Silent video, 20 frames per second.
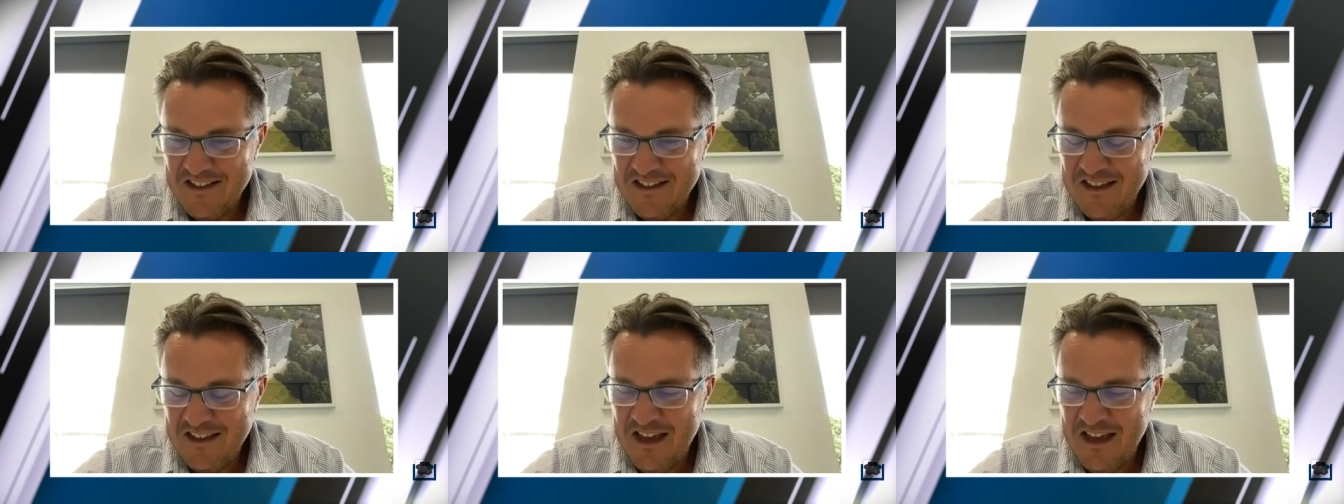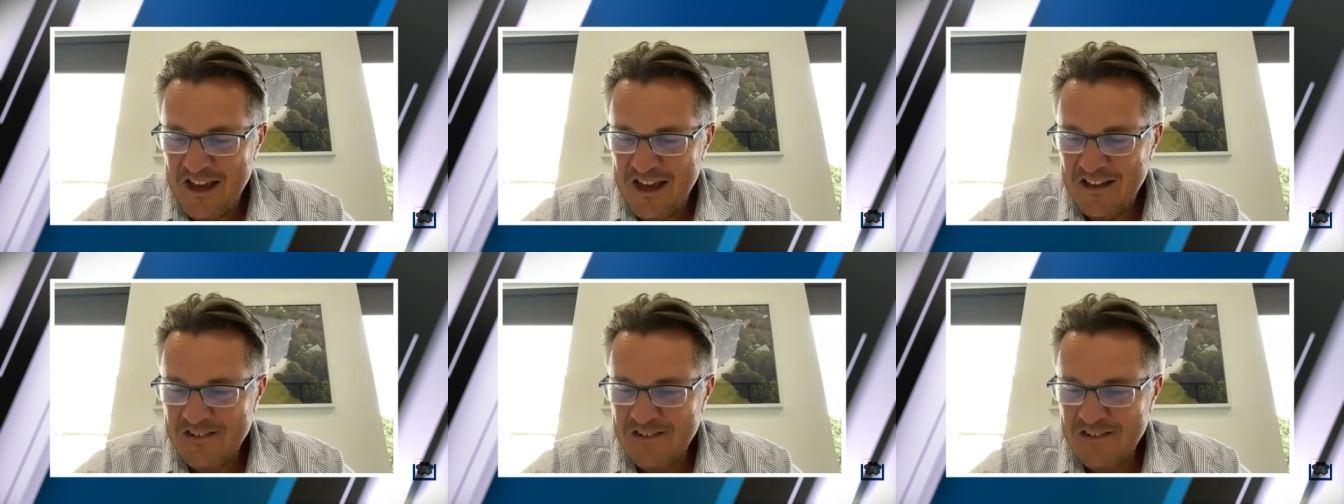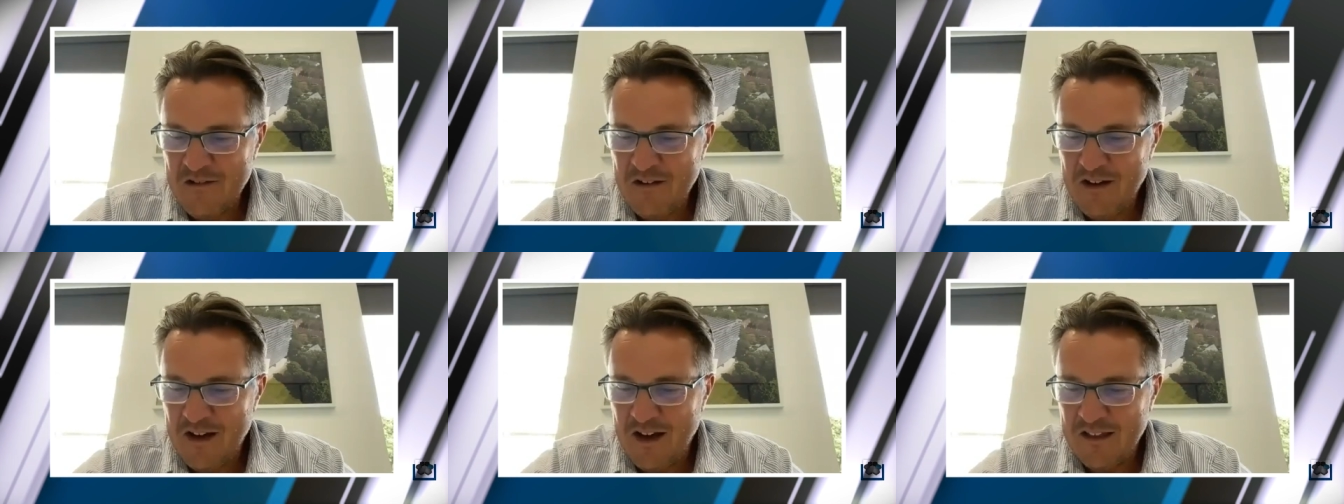Yeah,
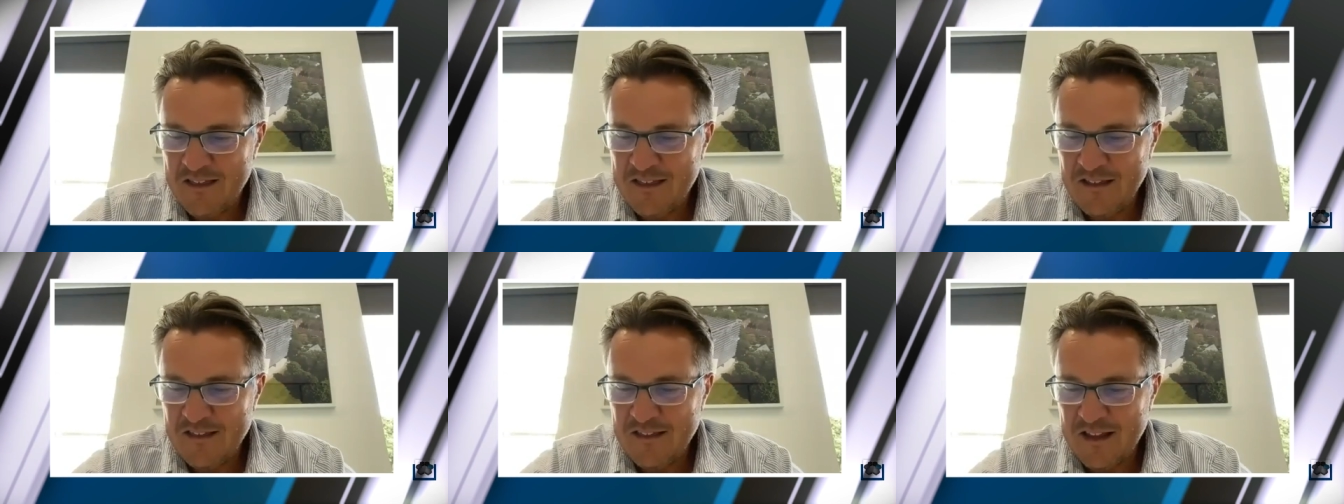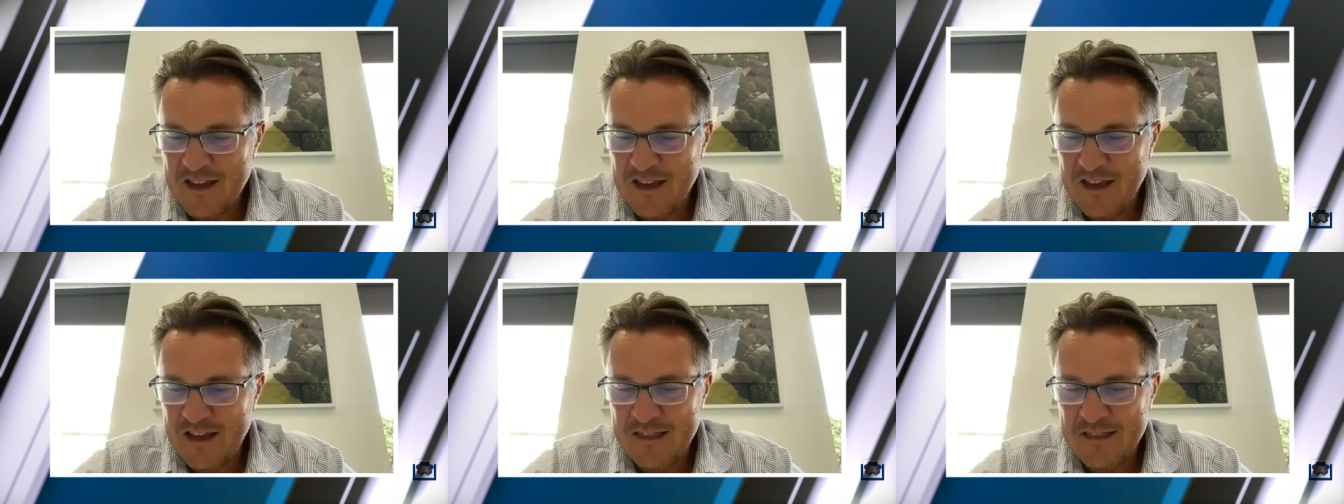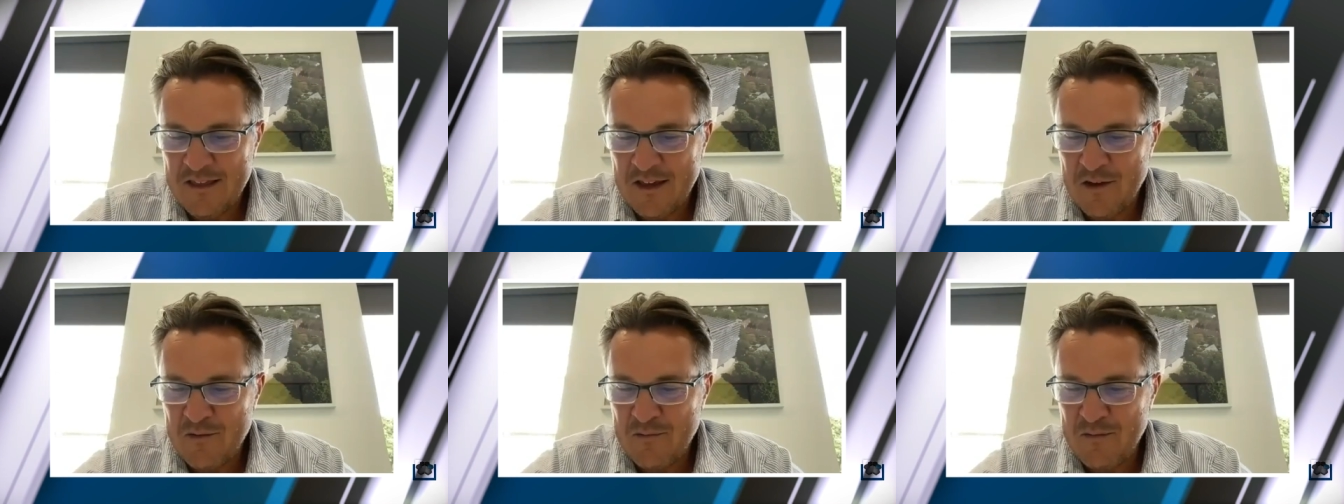so I think the
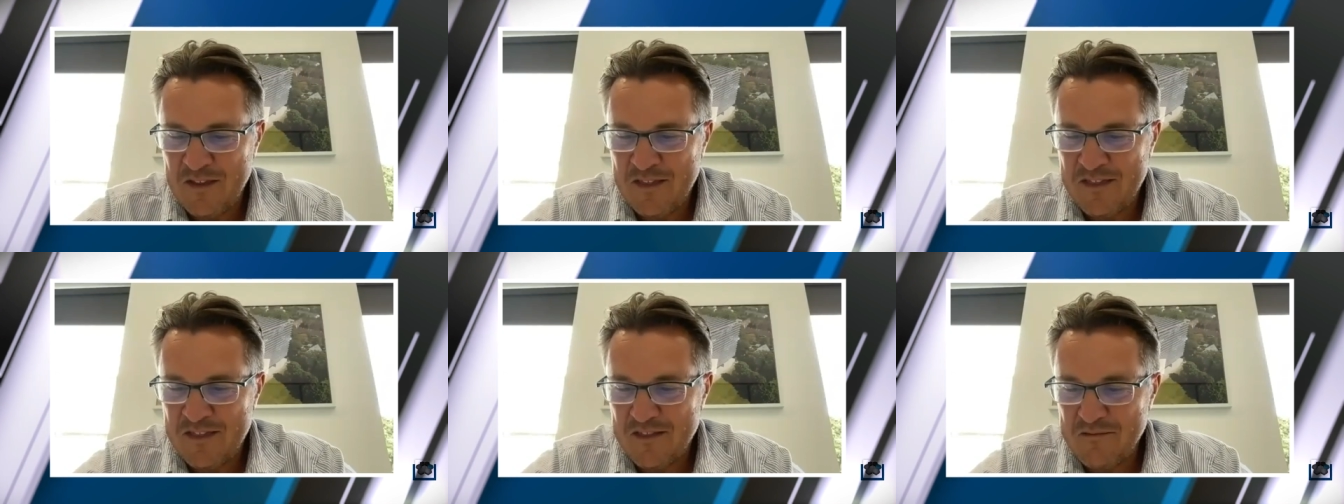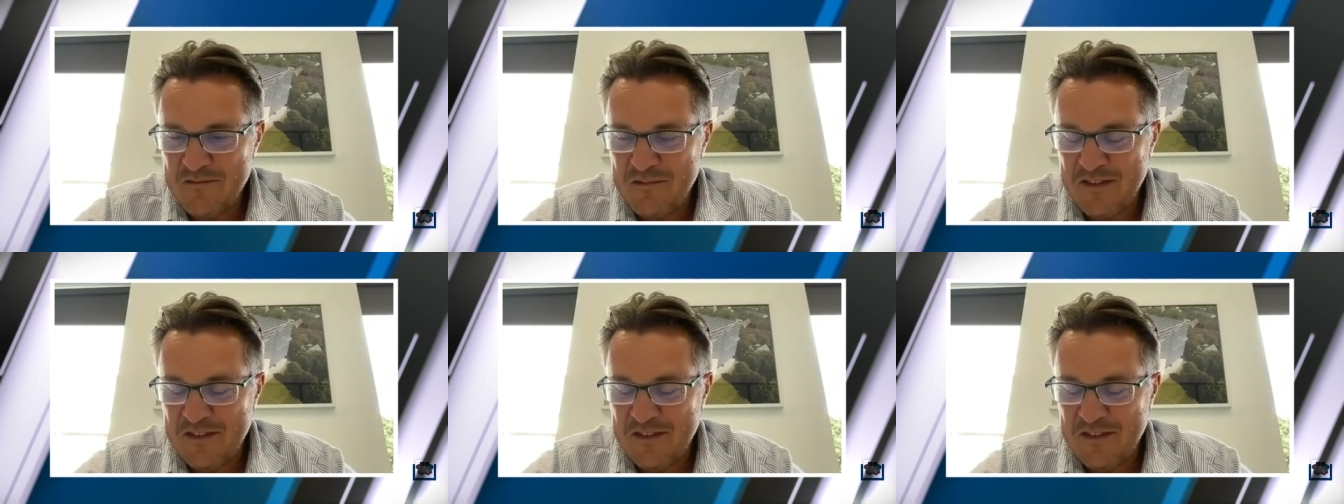key thing with